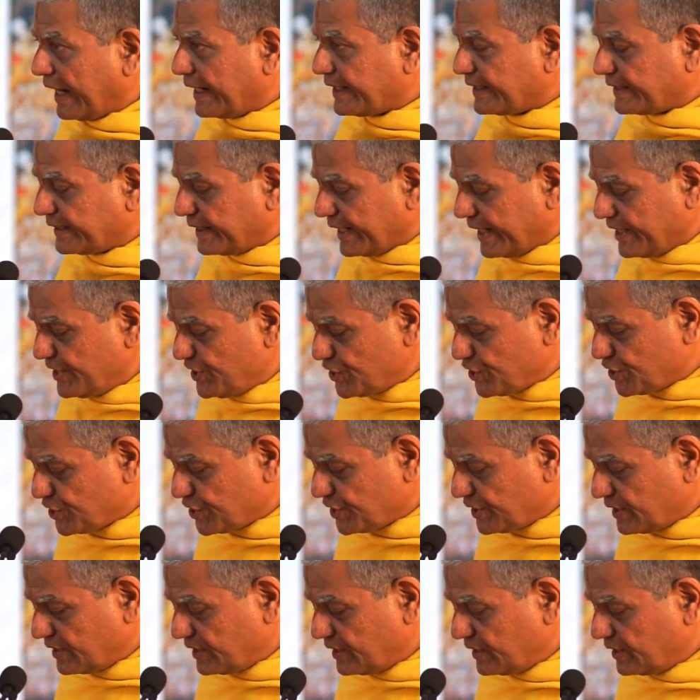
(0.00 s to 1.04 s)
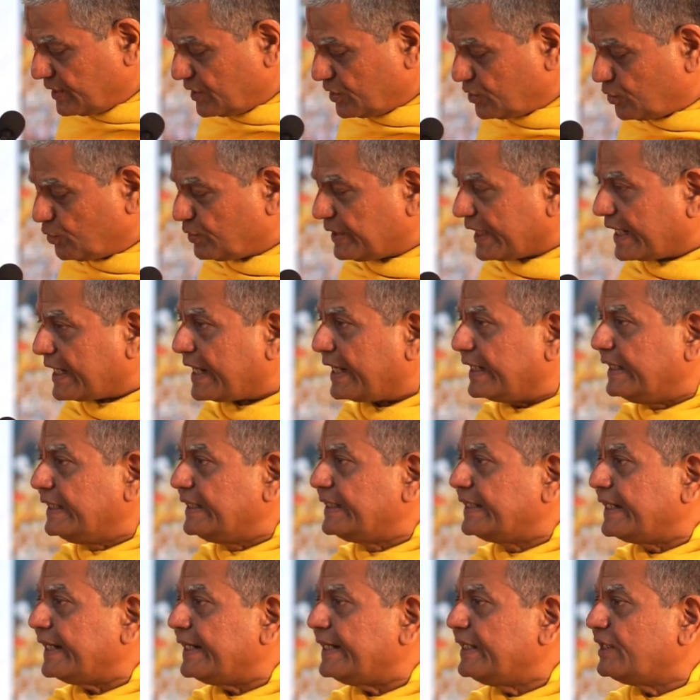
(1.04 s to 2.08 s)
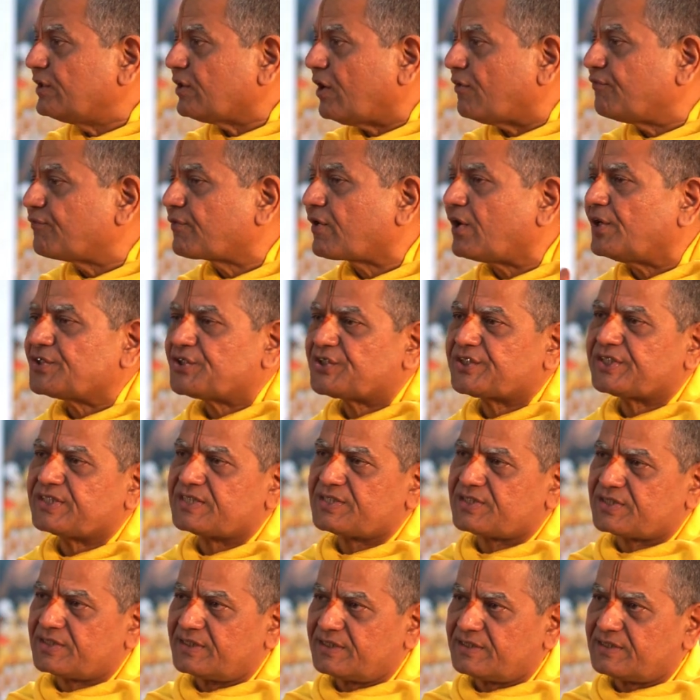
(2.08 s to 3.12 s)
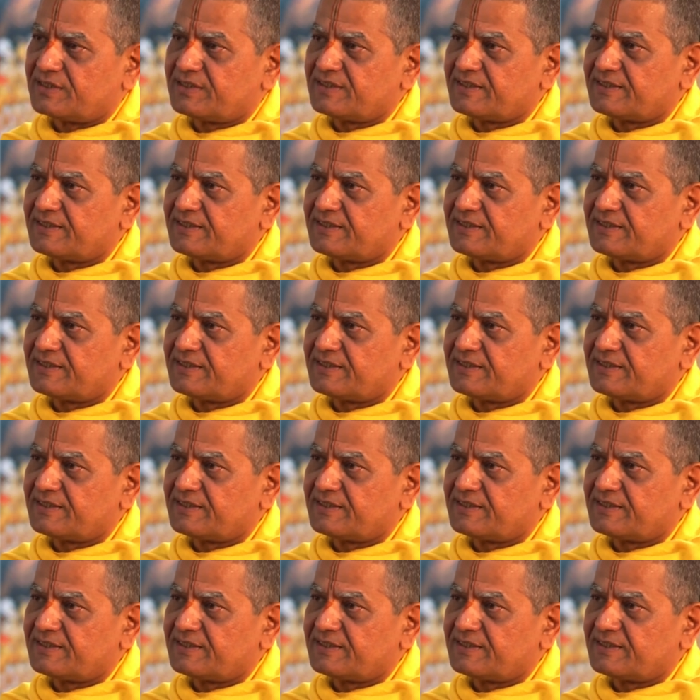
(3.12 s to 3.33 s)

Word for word: attention to the content of consciousness.